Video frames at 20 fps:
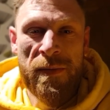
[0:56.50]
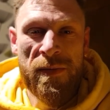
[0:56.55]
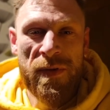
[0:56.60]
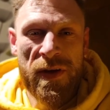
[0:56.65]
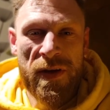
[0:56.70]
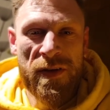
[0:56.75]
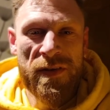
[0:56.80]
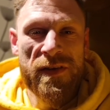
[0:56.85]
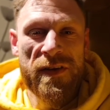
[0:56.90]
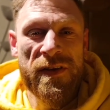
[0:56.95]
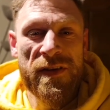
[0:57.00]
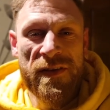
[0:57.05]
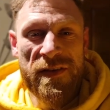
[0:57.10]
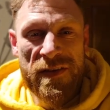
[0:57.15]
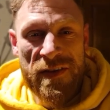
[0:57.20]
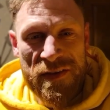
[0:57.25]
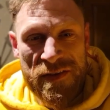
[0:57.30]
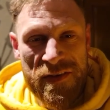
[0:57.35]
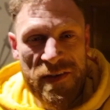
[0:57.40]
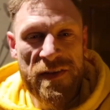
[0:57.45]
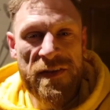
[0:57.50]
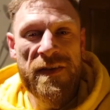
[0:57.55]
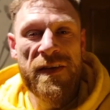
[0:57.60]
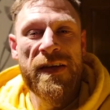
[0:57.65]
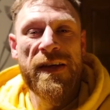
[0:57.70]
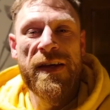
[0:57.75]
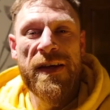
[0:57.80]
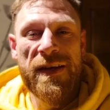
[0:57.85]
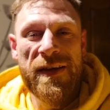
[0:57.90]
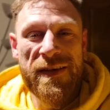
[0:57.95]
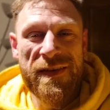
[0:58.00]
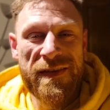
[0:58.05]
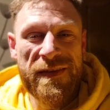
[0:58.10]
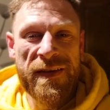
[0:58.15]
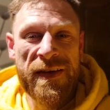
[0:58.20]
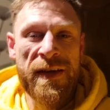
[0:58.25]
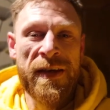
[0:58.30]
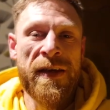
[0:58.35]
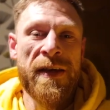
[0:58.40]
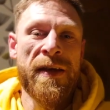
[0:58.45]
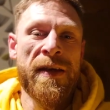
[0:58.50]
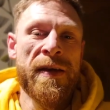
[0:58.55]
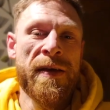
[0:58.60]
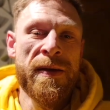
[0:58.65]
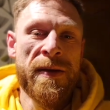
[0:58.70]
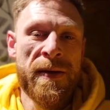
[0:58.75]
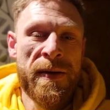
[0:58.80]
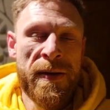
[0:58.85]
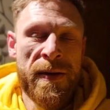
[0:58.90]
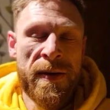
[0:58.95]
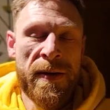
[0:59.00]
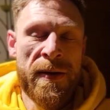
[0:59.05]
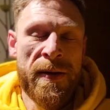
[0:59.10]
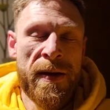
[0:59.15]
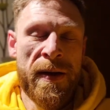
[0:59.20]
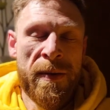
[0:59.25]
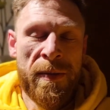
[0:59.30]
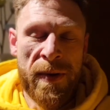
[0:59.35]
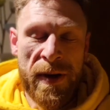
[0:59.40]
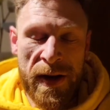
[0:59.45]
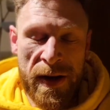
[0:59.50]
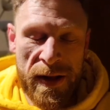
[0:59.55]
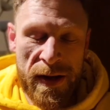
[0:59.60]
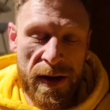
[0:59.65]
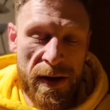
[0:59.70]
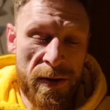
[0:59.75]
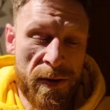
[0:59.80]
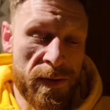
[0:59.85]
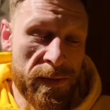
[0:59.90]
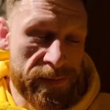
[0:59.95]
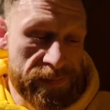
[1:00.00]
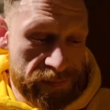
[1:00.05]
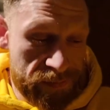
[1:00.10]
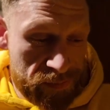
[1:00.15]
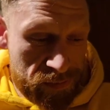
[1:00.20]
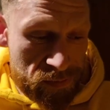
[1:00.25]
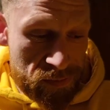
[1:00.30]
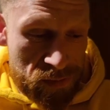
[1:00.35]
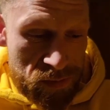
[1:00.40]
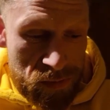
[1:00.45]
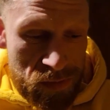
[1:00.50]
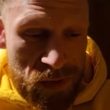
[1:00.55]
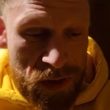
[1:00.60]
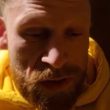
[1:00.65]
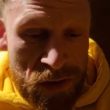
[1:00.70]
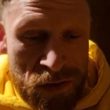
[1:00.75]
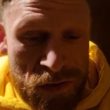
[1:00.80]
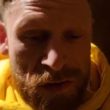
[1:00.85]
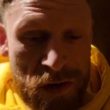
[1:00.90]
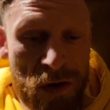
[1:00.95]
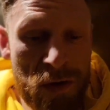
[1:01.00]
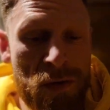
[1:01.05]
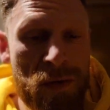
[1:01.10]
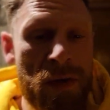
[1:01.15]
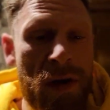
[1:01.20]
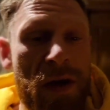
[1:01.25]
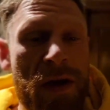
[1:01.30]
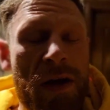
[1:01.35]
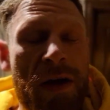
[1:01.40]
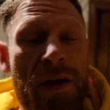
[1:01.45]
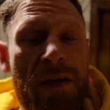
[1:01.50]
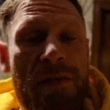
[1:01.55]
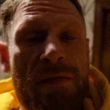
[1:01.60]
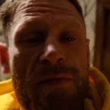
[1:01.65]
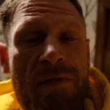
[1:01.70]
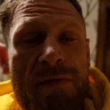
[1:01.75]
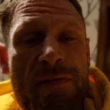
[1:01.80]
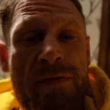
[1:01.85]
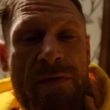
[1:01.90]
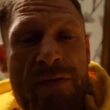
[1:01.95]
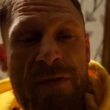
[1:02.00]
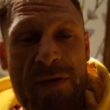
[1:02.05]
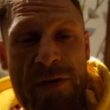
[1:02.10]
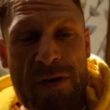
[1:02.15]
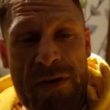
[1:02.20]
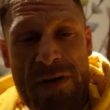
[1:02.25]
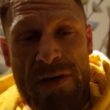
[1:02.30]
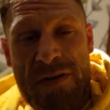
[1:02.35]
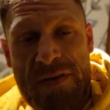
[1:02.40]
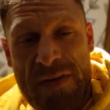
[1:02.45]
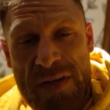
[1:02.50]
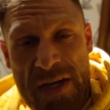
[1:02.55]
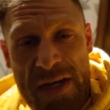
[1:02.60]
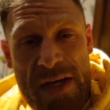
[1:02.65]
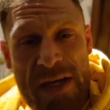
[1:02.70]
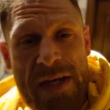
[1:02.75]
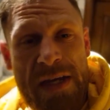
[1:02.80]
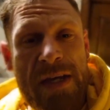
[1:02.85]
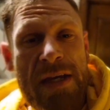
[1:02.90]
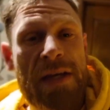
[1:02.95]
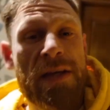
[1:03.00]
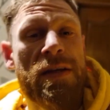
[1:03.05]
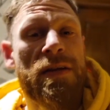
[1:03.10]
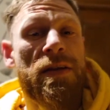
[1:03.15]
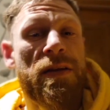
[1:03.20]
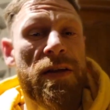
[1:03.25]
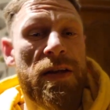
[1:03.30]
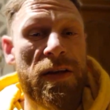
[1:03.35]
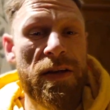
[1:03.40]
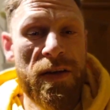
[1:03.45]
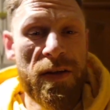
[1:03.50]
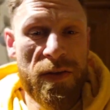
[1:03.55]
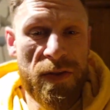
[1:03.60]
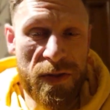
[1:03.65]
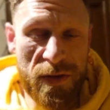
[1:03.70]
because consistency is key. But anyhow, so uh, for today, in the